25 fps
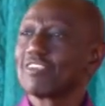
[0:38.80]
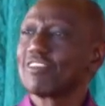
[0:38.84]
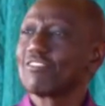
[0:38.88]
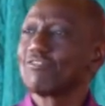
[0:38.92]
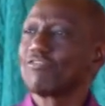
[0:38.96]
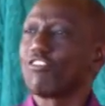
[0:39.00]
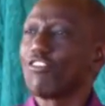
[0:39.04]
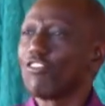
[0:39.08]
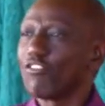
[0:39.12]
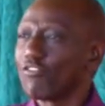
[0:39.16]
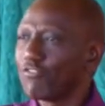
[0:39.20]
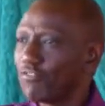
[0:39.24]

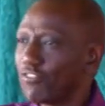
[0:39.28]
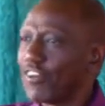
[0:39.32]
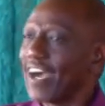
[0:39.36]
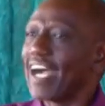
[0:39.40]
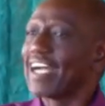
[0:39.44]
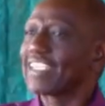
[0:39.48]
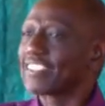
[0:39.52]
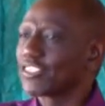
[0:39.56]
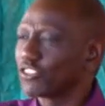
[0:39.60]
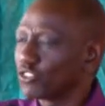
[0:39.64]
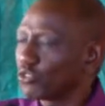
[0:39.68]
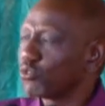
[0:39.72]
for
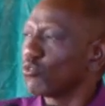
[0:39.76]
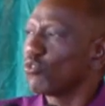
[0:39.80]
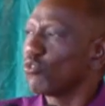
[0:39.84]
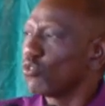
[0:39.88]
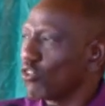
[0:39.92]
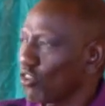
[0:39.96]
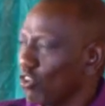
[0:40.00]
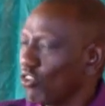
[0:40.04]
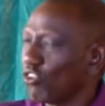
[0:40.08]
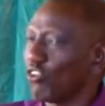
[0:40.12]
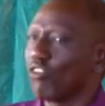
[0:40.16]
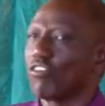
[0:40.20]
far too
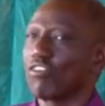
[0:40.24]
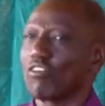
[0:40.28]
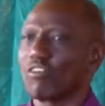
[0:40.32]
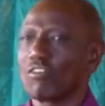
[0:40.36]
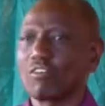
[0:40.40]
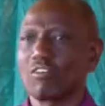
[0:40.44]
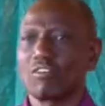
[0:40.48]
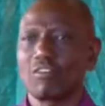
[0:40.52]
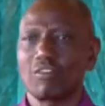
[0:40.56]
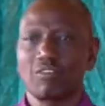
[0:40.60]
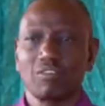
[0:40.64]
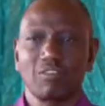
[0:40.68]
long,
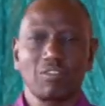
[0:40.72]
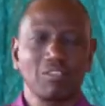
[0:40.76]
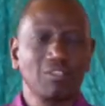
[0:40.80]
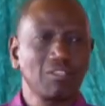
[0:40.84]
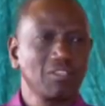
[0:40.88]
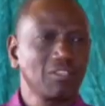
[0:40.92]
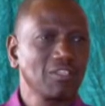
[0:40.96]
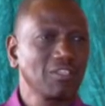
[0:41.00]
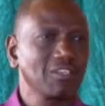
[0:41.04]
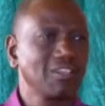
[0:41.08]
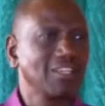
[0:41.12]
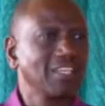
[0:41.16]

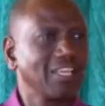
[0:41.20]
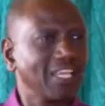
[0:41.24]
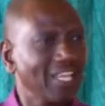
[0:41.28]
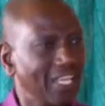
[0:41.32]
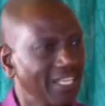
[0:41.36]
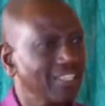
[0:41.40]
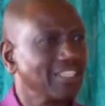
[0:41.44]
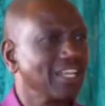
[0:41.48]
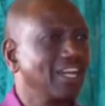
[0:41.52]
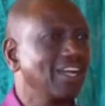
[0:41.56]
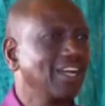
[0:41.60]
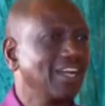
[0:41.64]

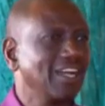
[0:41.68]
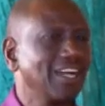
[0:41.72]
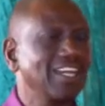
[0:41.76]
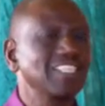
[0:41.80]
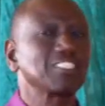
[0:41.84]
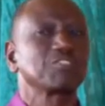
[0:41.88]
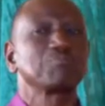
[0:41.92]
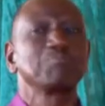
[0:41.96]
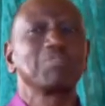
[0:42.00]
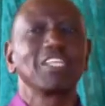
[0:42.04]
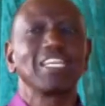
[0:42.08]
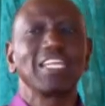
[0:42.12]
Kenya
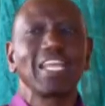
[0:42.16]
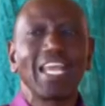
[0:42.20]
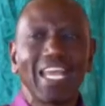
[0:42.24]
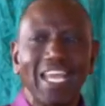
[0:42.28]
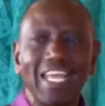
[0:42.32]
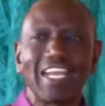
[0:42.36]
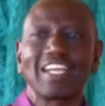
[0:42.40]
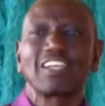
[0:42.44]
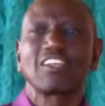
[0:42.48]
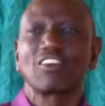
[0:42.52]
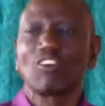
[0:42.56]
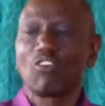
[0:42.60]
has been
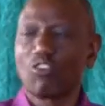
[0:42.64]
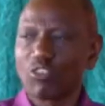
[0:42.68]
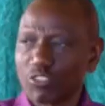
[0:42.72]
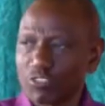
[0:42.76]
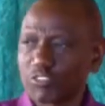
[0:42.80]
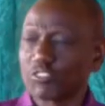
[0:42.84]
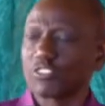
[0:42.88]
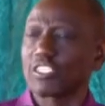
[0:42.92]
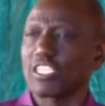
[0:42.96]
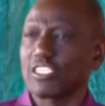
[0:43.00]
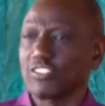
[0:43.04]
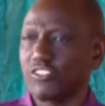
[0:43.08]
held
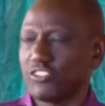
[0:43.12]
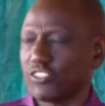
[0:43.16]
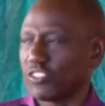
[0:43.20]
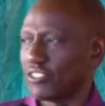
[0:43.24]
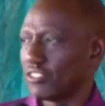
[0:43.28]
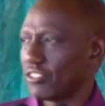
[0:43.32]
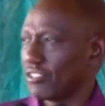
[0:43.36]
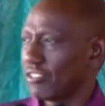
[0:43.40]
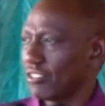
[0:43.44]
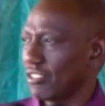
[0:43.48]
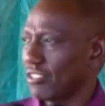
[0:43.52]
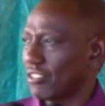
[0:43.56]

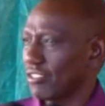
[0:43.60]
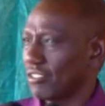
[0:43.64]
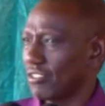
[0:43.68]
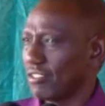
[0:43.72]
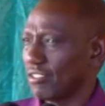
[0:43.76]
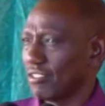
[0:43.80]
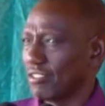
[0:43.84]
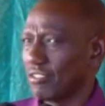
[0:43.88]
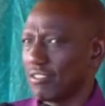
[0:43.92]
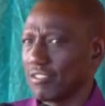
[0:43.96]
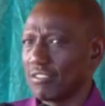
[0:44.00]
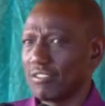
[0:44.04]
hostage
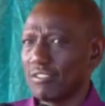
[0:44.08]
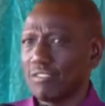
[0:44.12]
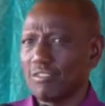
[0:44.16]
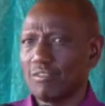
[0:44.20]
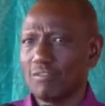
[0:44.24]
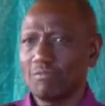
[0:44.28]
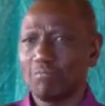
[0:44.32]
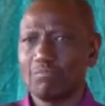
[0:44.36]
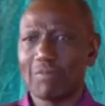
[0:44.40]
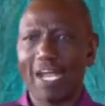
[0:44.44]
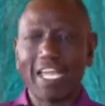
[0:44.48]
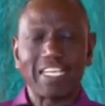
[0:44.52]

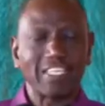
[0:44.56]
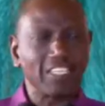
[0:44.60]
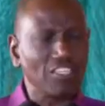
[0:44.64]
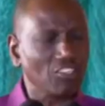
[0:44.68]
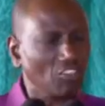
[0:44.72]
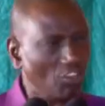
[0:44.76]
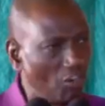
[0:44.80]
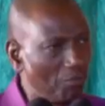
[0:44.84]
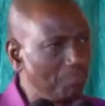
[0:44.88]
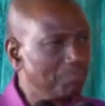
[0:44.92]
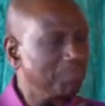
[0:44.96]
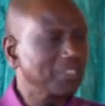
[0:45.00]
by
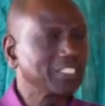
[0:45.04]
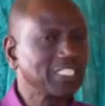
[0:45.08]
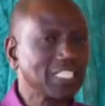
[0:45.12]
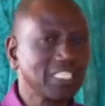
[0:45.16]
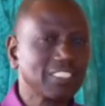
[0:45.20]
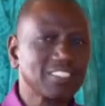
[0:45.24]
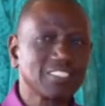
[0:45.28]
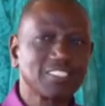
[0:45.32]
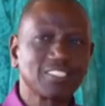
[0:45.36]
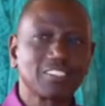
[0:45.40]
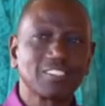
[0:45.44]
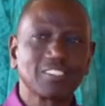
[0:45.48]

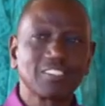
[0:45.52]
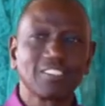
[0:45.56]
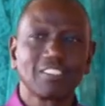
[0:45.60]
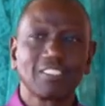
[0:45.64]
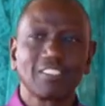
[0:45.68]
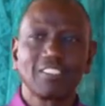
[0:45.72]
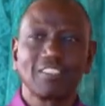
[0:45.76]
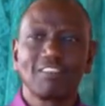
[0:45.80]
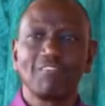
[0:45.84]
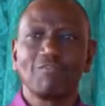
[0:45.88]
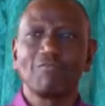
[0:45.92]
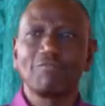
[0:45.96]
incompetence,
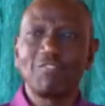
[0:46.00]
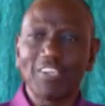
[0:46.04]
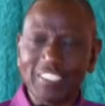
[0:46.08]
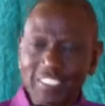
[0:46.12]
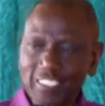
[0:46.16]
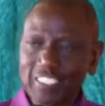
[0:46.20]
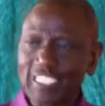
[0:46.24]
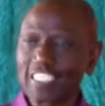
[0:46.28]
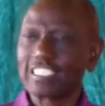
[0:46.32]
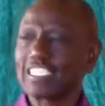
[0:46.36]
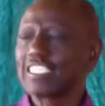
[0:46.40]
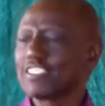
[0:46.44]

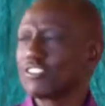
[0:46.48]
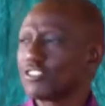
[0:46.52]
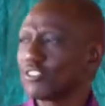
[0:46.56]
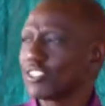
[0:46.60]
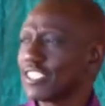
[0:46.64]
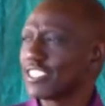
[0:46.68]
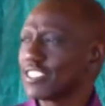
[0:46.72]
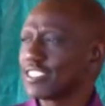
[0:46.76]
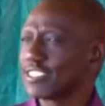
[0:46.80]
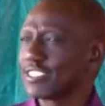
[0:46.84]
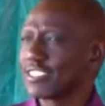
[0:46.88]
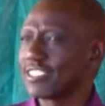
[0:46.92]
vested
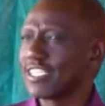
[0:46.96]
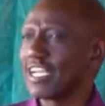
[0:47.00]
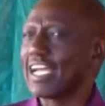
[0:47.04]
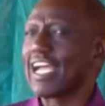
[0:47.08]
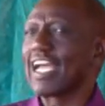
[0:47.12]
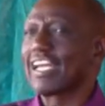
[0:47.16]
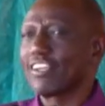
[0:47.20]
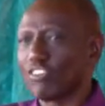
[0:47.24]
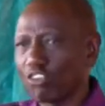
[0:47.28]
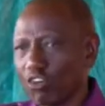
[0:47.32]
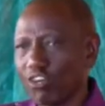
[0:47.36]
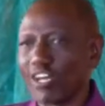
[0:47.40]
interests,
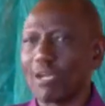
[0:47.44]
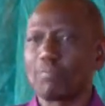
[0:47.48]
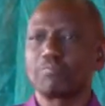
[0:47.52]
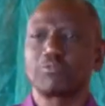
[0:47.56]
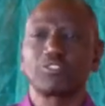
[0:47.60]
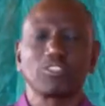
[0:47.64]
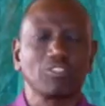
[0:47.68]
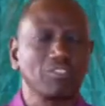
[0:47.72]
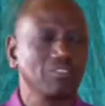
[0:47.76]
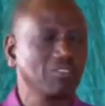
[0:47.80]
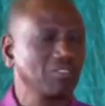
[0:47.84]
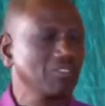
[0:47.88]
and
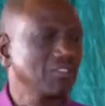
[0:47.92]
corruption.